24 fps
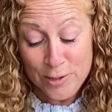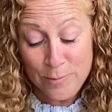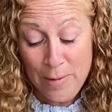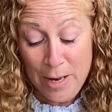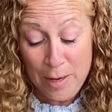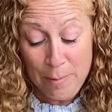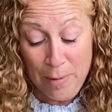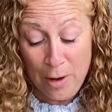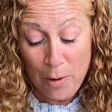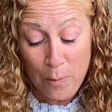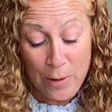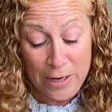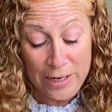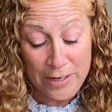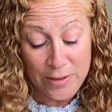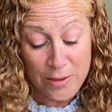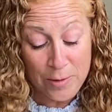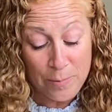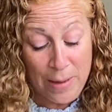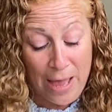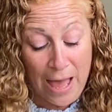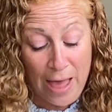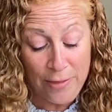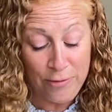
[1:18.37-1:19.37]
make my way to the
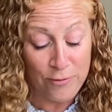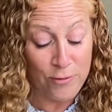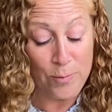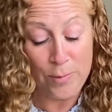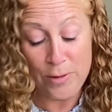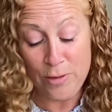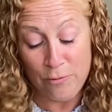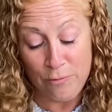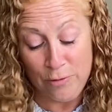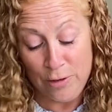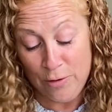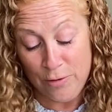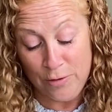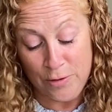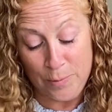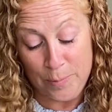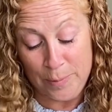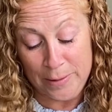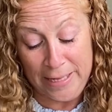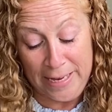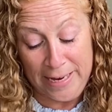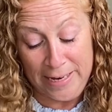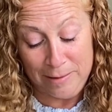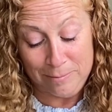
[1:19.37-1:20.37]
bathroom in the rear of the
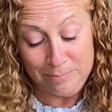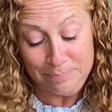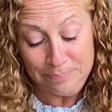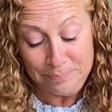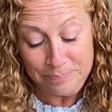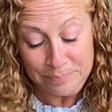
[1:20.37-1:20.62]
plane.